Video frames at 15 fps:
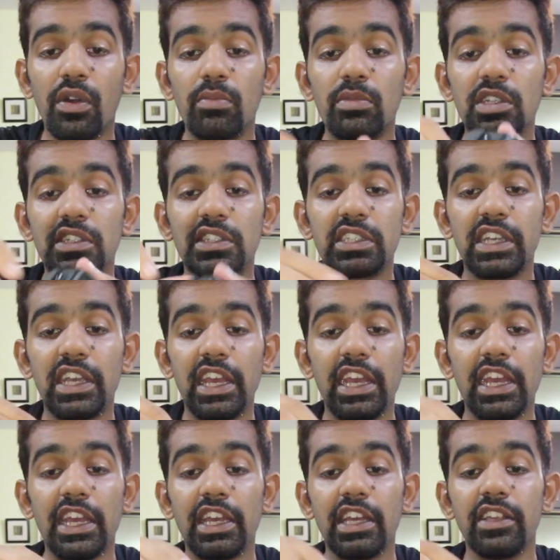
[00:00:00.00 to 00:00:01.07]
from this
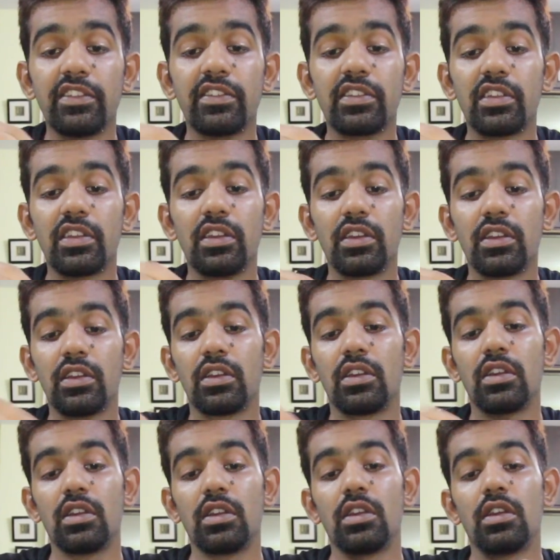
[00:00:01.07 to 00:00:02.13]
case
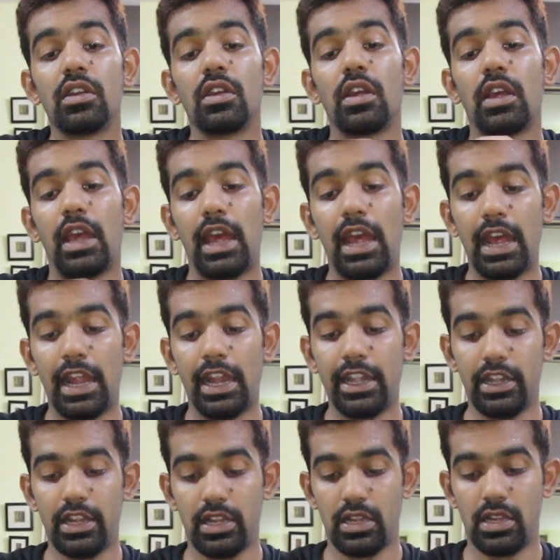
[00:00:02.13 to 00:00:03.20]

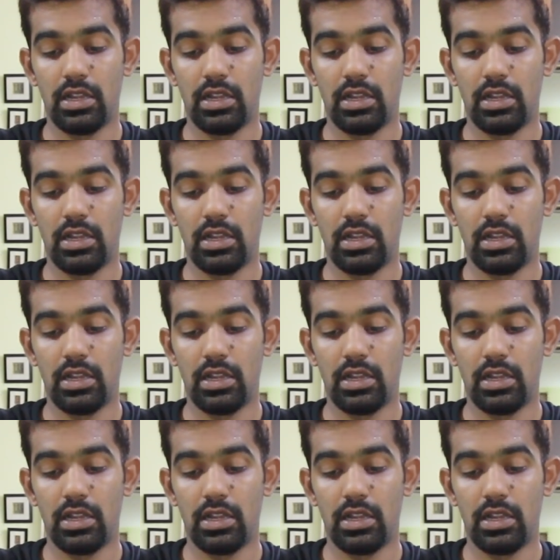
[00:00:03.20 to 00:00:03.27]
and